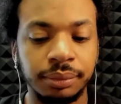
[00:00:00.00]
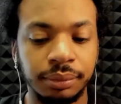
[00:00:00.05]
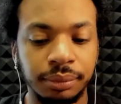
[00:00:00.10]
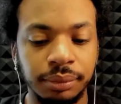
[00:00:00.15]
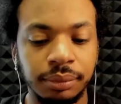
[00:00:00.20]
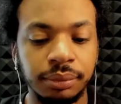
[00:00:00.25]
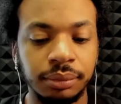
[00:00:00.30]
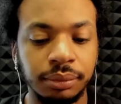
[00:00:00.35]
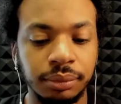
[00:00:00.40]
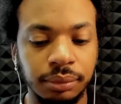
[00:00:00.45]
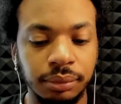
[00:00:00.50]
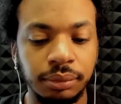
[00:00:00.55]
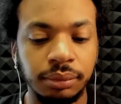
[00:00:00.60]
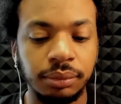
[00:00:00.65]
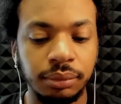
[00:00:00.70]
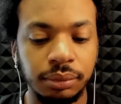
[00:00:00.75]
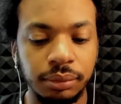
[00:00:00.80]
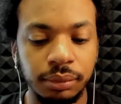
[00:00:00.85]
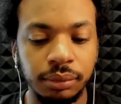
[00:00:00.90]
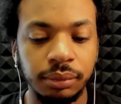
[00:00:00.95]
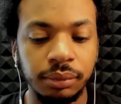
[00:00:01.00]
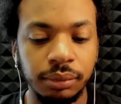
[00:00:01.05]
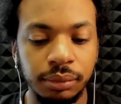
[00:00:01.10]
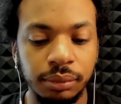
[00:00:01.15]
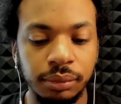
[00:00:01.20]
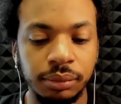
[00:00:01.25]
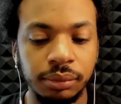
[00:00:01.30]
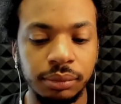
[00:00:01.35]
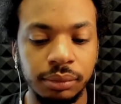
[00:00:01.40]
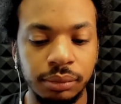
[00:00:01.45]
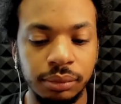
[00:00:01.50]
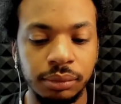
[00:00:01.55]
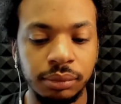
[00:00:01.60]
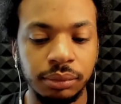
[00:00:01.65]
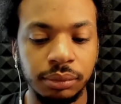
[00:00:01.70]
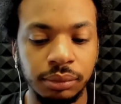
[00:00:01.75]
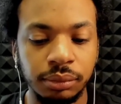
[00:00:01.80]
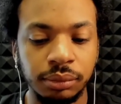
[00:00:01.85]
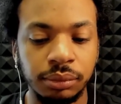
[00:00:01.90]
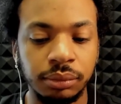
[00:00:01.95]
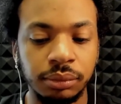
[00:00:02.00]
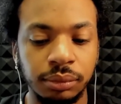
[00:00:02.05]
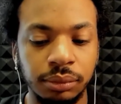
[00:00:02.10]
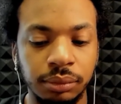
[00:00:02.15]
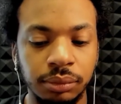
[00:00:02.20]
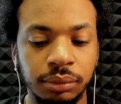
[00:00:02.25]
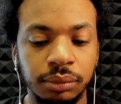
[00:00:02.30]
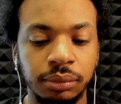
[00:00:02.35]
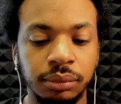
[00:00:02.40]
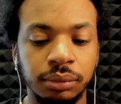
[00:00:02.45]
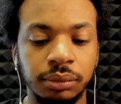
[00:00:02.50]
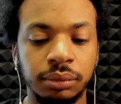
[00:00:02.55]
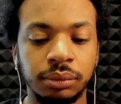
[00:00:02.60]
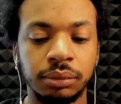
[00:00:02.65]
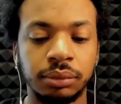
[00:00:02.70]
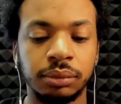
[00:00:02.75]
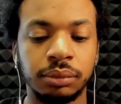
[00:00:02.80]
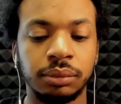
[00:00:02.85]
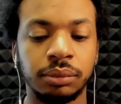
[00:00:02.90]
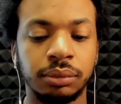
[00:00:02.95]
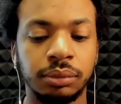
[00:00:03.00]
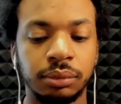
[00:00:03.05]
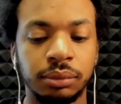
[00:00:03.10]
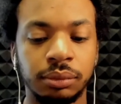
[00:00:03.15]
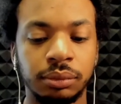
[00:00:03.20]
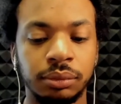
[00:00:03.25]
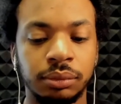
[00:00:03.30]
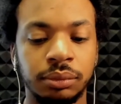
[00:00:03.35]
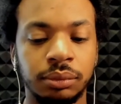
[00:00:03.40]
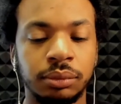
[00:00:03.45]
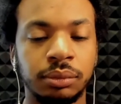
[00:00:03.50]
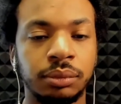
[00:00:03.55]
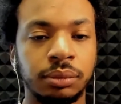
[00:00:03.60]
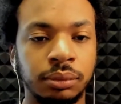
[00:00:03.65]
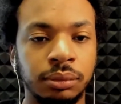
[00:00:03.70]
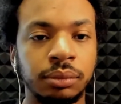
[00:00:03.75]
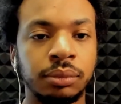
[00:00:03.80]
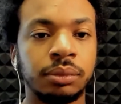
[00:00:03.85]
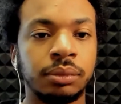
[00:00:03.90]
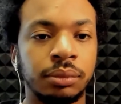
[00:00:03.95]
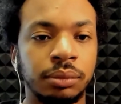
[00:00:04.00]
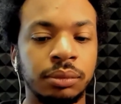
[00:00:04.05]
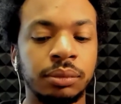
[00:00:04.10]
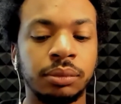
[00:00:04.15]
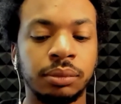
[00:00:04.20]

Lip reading: The person shown says nothing.